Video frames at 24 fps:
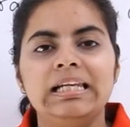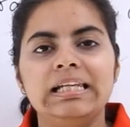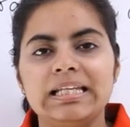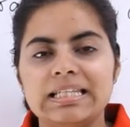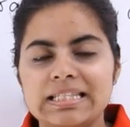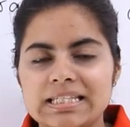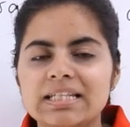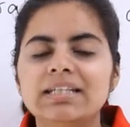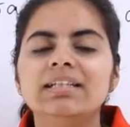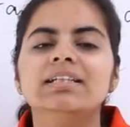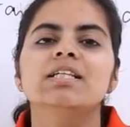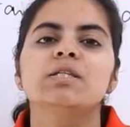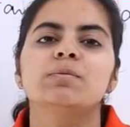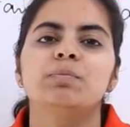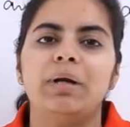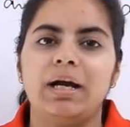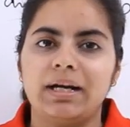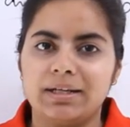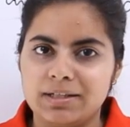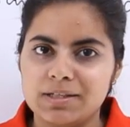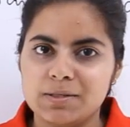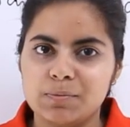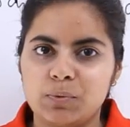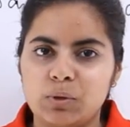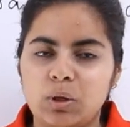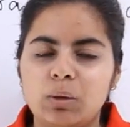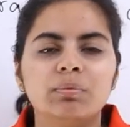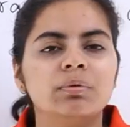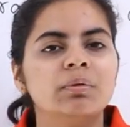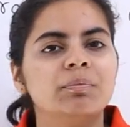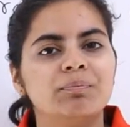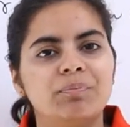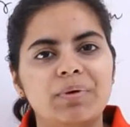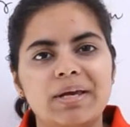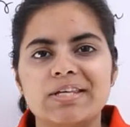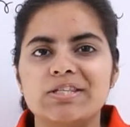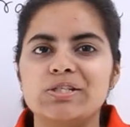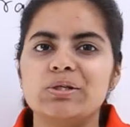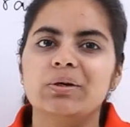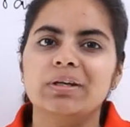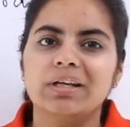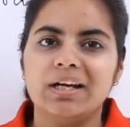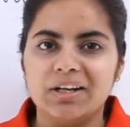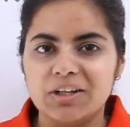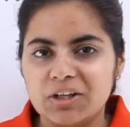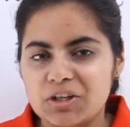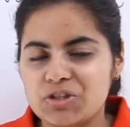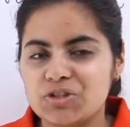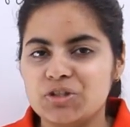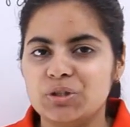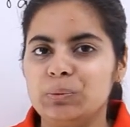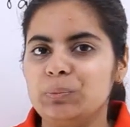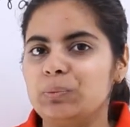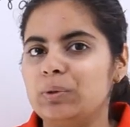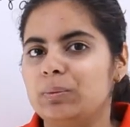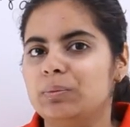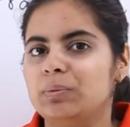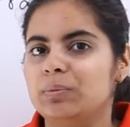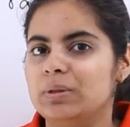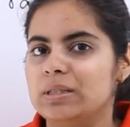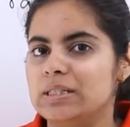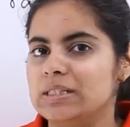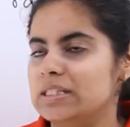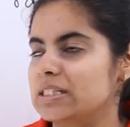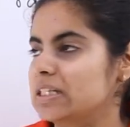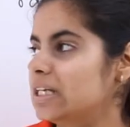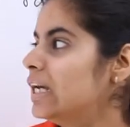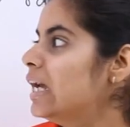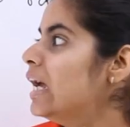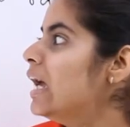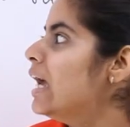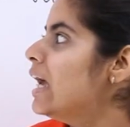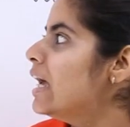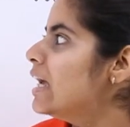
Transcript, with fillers: Let's see this practice problem based on conditional probability.